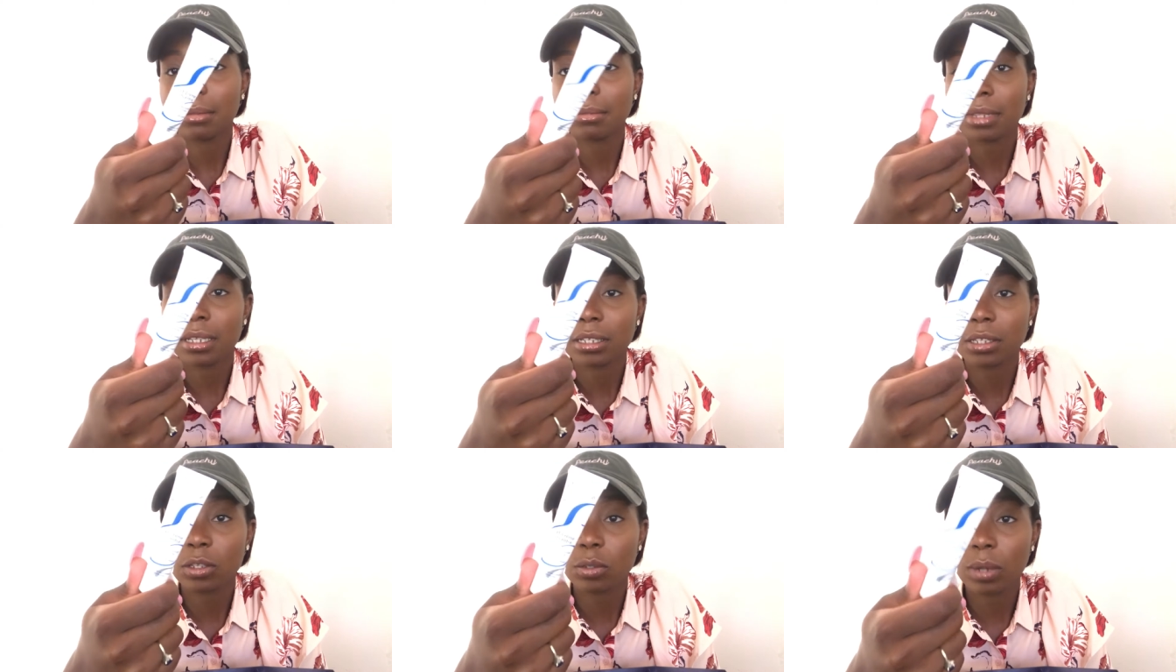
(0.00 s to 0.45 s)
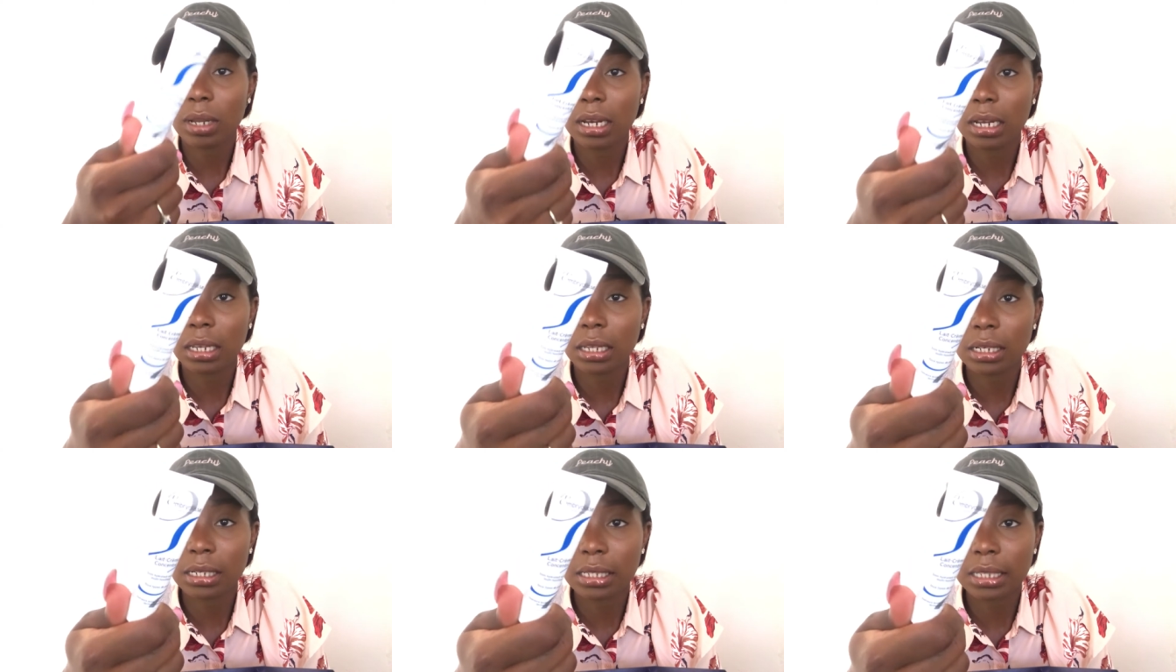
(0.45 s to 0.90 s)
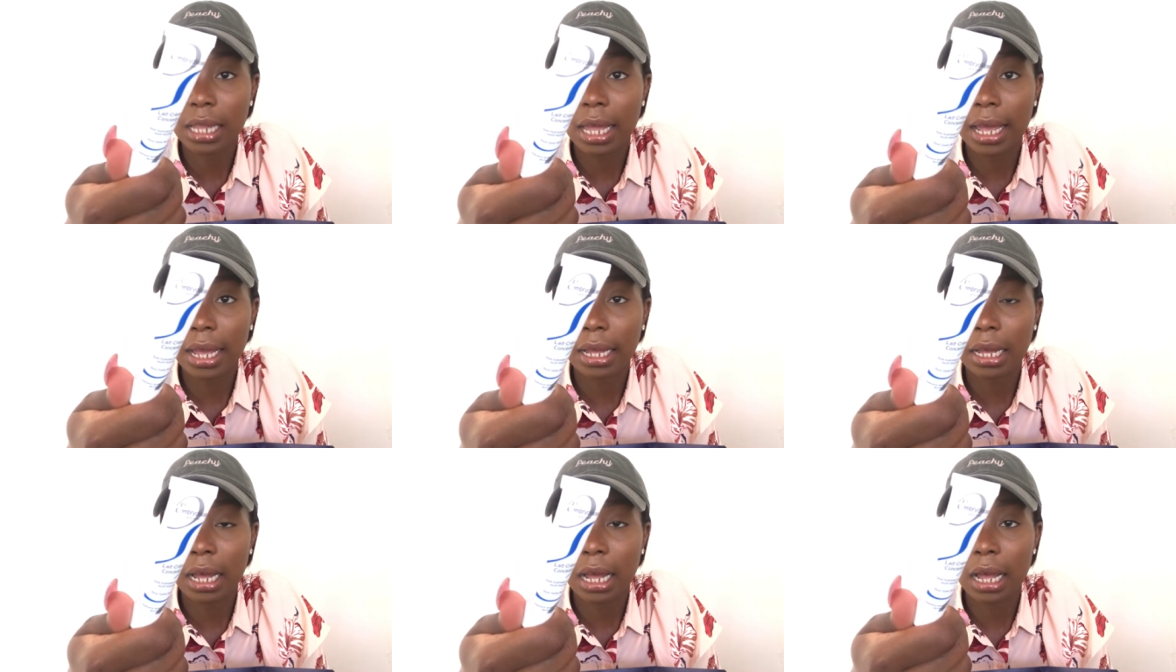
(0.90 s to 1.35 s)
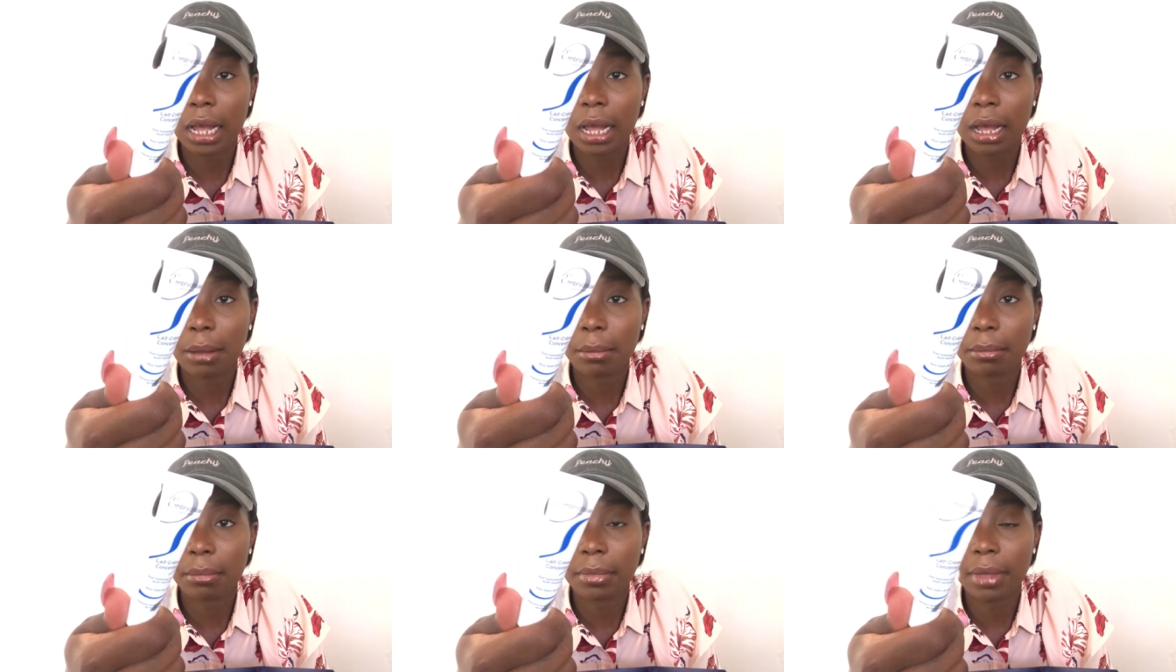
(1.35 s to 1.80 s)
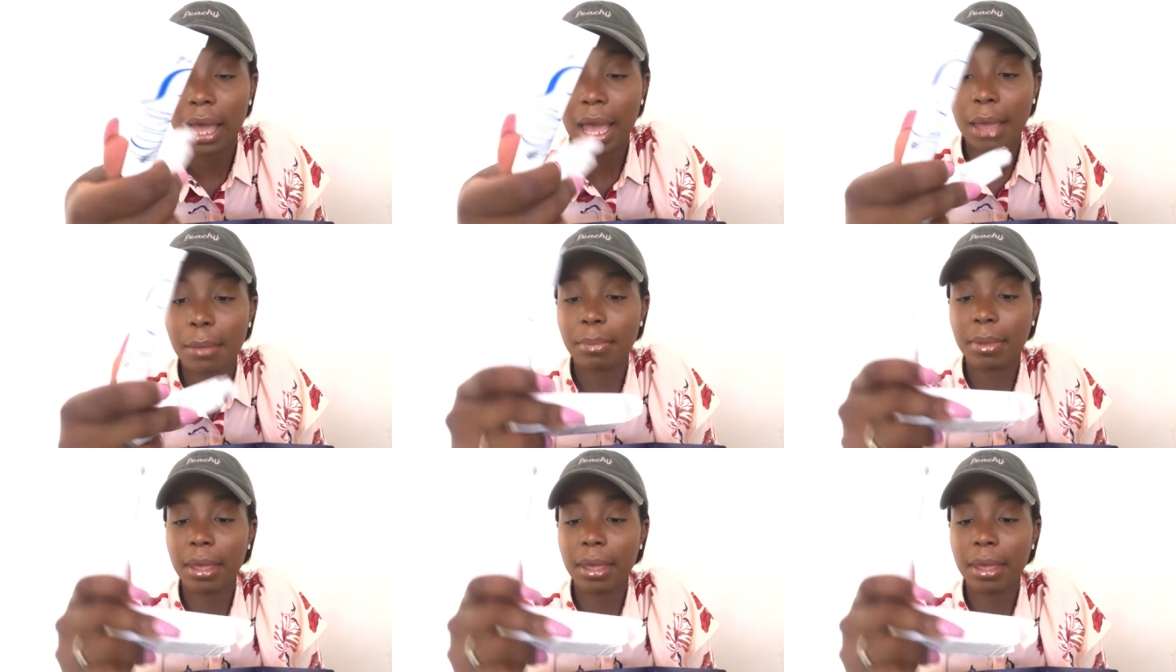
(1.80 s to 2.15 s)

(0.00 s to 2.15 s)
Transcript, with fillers: them. This is what it looks like. Um, I